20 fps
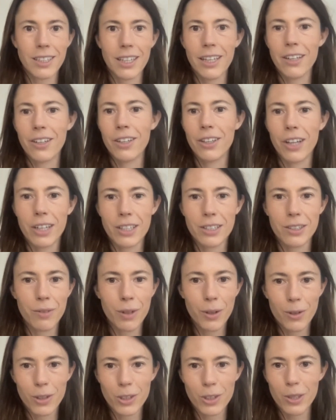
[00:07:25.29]
Like collective
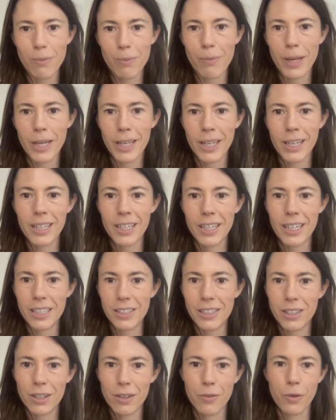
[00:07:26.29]
ownership, making it
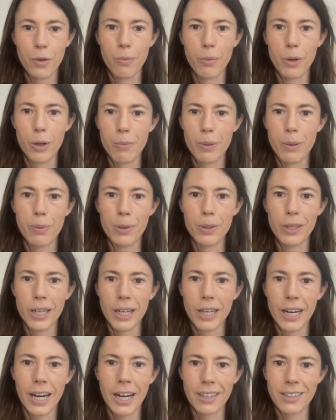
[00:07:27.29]
easier for more people to
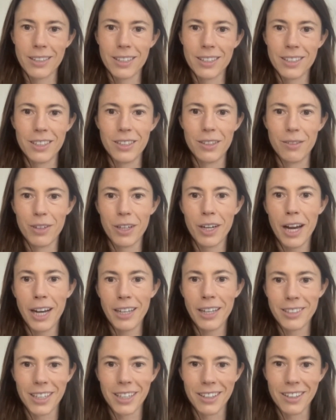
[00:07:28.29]
get access to different
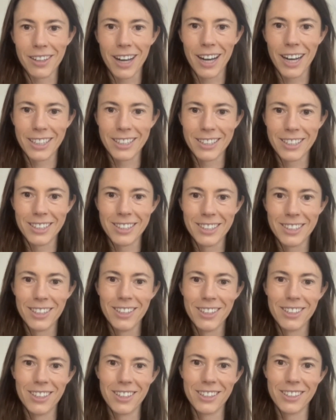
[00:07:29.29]
asset class
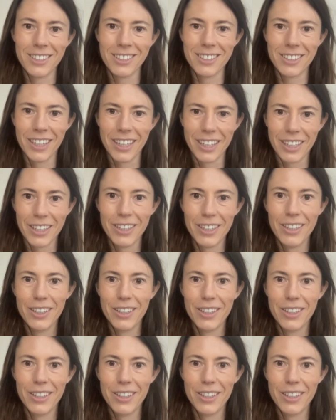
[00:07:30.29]
is like,